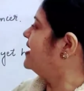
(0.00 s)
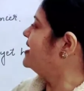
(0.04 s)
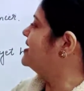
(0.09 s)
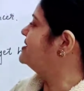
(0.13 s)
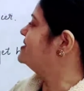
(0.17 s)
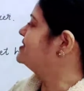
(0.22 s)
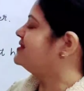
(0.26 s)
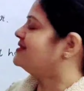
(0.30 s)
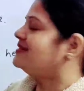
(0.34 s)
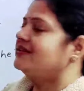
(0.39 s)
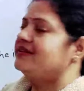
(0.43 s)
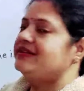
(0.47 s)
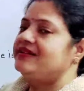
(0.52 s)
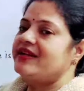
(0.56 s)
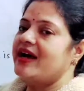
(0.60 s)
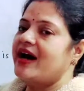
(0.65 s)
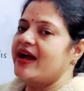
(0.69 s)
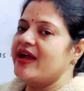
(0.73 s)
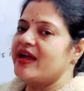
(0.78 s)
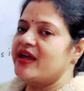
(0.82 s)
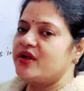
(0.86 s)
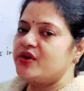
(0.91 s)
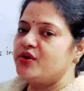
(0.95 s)
is
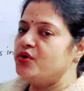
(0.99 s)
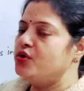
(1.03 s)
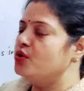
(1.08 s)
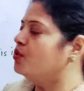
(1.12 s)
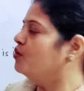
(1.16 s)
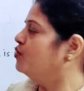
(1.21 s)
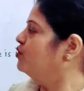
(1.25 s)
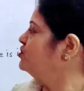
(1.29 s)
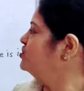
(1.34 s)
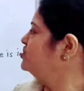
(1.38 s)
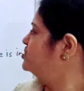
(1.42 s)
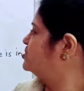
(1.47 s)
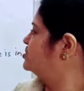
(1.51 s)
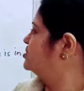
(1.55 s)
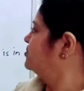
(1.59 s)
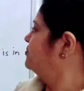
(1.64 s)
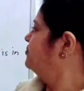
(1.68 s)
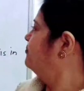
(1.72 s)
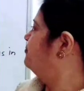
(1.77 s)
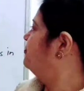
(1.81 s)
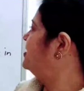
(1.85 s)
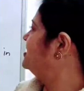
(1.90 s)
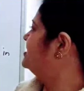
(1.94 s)
diagnosed
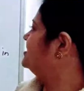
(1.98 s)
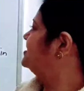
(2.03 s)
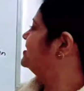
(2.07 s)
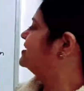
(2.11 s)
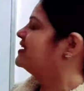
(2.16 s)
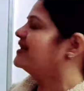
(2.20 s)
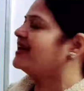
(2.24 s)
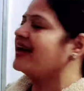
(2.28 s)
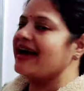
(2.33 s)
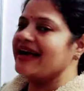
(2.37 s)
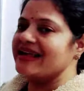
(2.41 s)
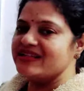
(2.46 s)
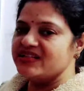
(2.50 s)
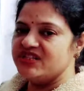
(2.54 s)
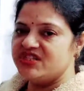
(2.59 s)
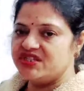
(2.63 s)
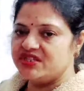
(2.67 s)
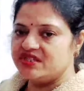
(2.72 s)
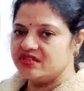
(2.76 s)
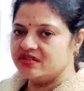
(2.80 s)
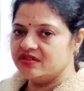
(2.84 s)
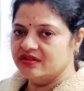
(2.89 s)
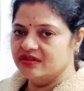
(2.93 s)
with
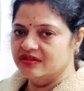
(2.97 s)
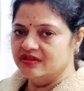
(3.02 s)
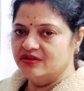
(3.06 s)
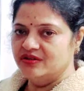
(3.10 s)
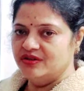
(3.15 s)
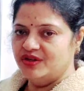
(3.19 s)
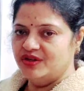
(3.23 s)
cancer.